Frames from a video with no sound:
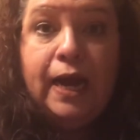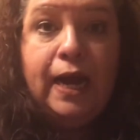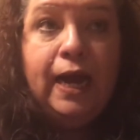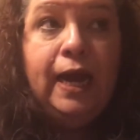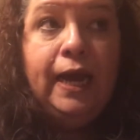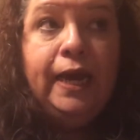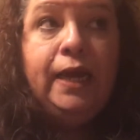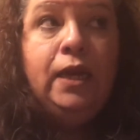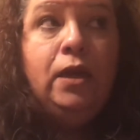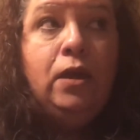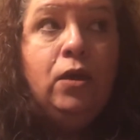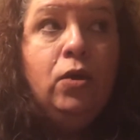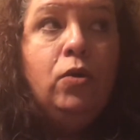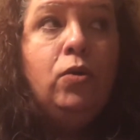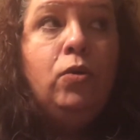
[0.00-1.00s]
I
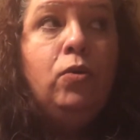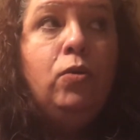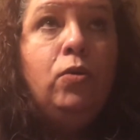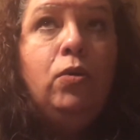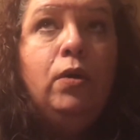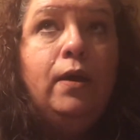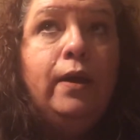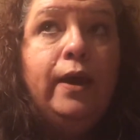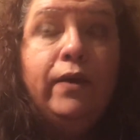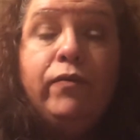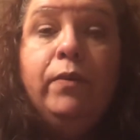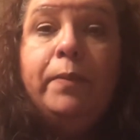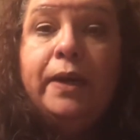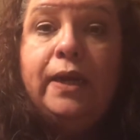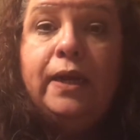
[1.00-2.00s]
know
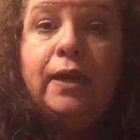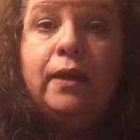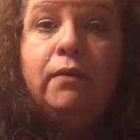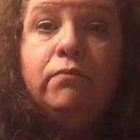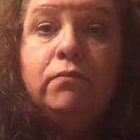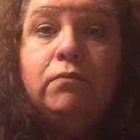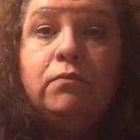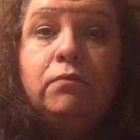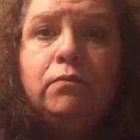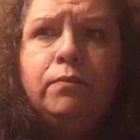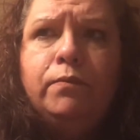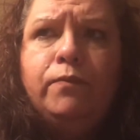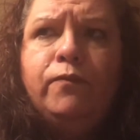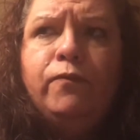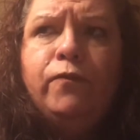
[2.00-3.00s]
everybody,
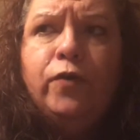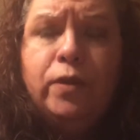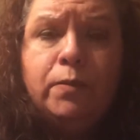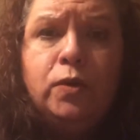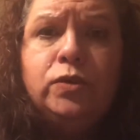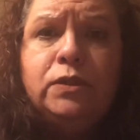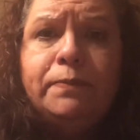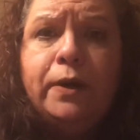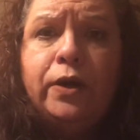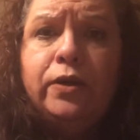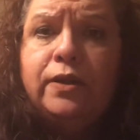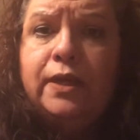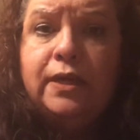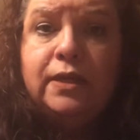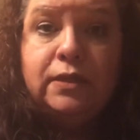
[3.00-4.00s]
for the most
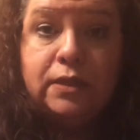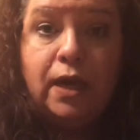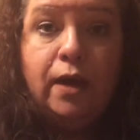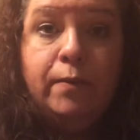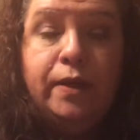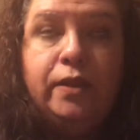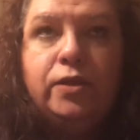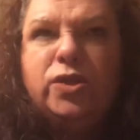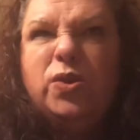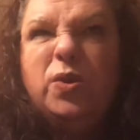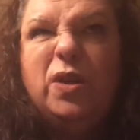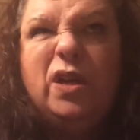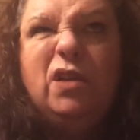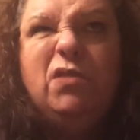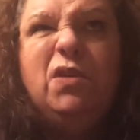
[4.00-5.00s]
part, that is coming. There's
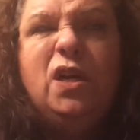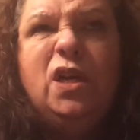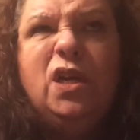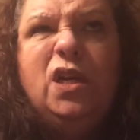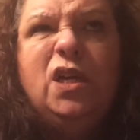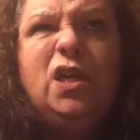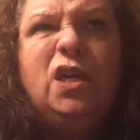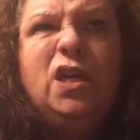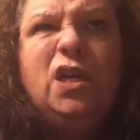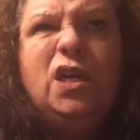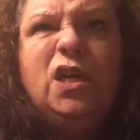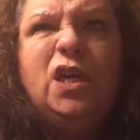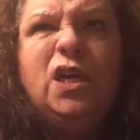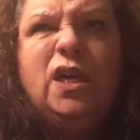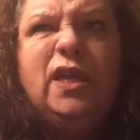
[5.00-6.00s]
only,
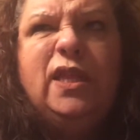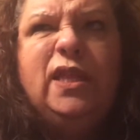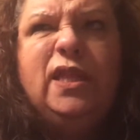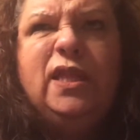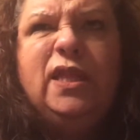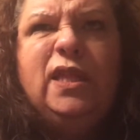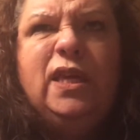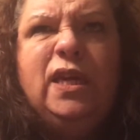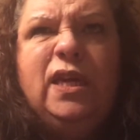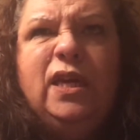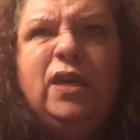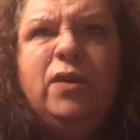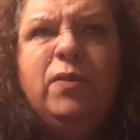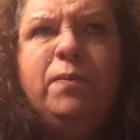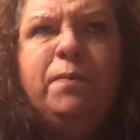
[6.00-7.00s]
I
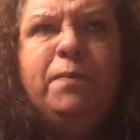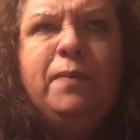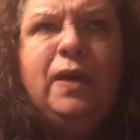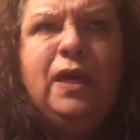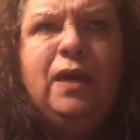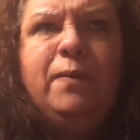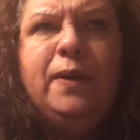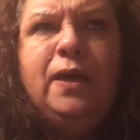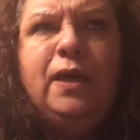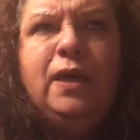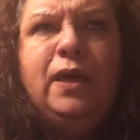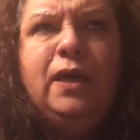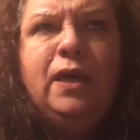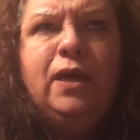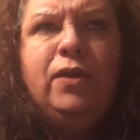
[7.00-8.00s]
think,
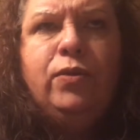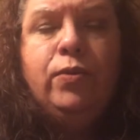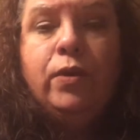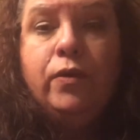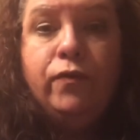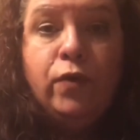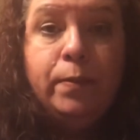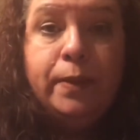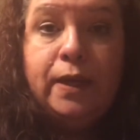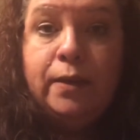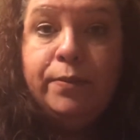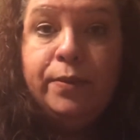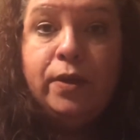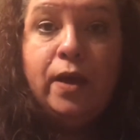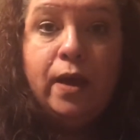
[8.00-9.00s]
maybe 3 or 4
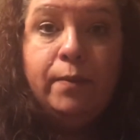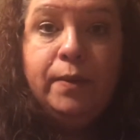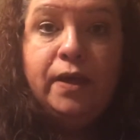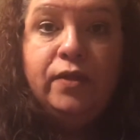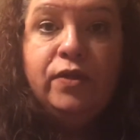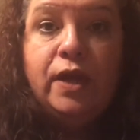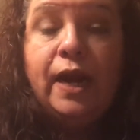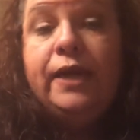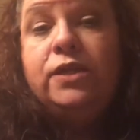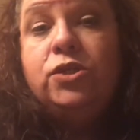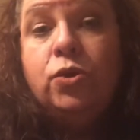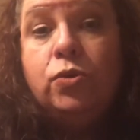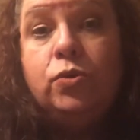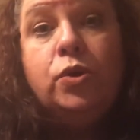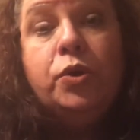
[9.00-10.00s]
people coming that I
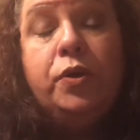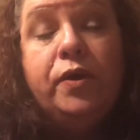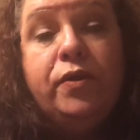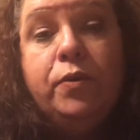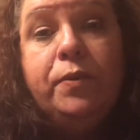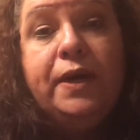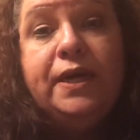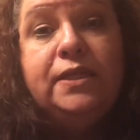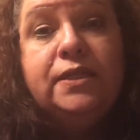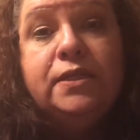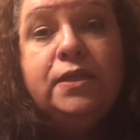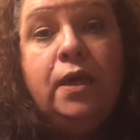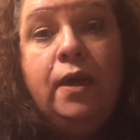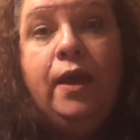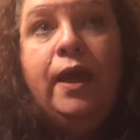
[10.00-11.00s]
don't know
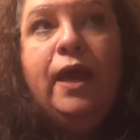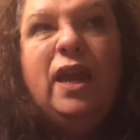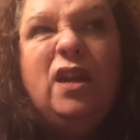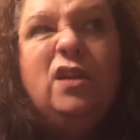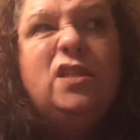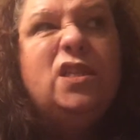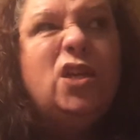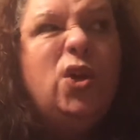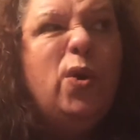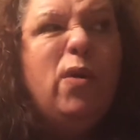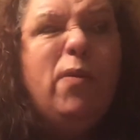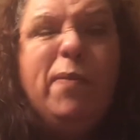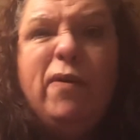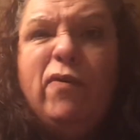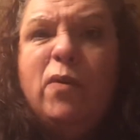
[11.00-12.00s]
otherwise. And it's a
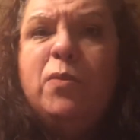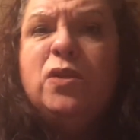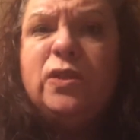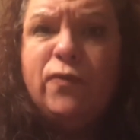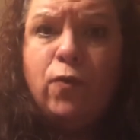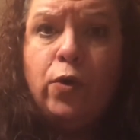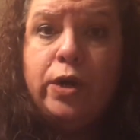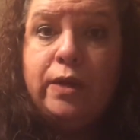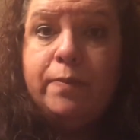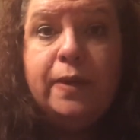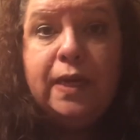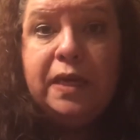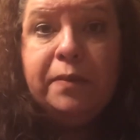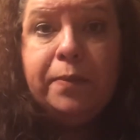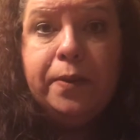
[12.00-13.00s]
group of almost 40
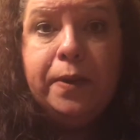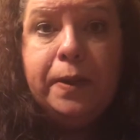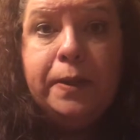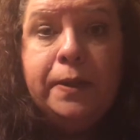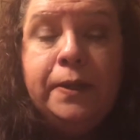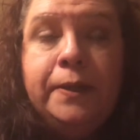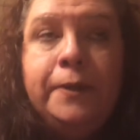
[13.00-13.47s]
people.